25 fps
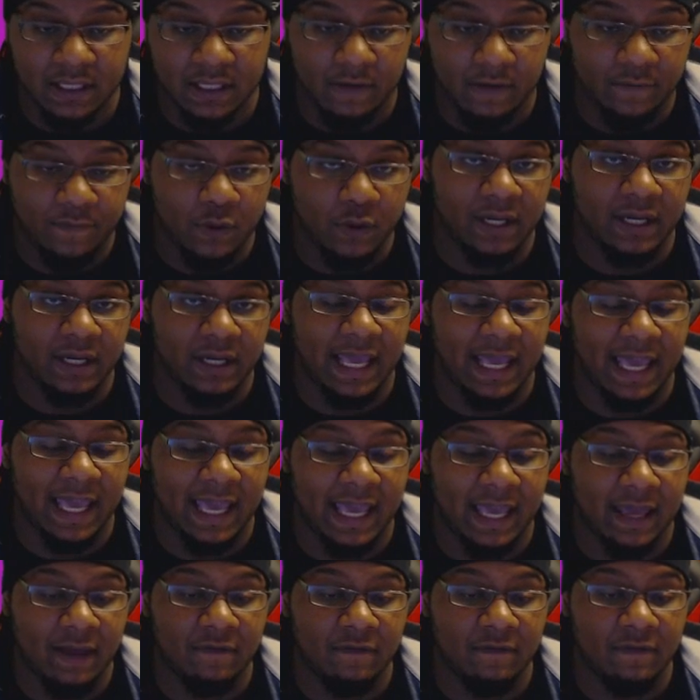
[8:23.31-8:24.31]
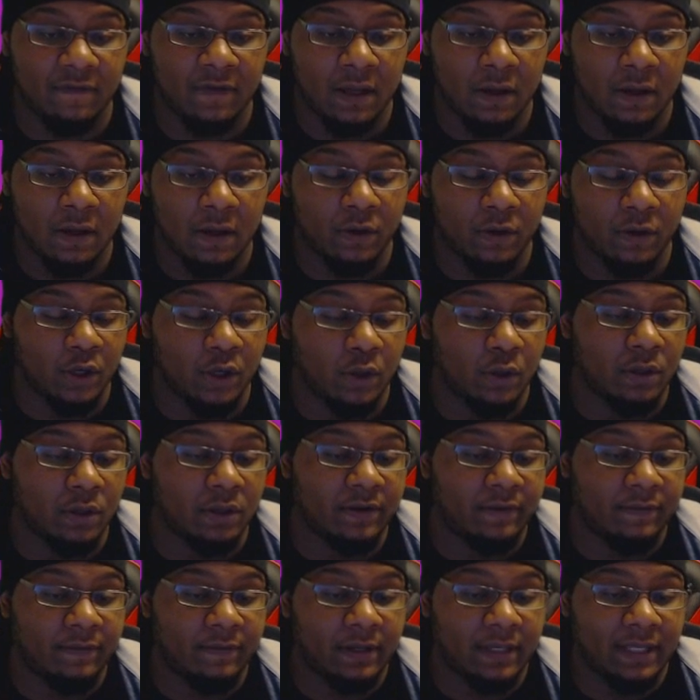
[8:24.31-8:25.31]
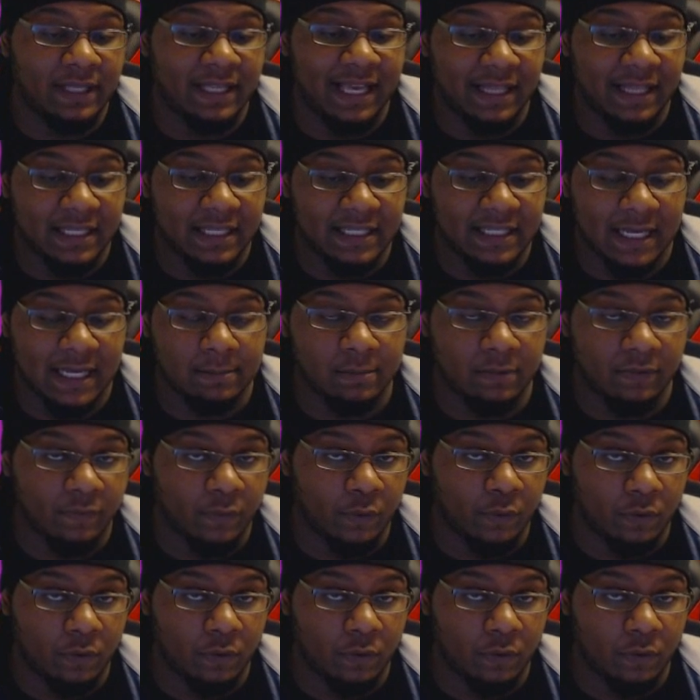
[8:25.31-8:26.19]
Now, if you didn't have, or you didn't get the Tablet of Ruin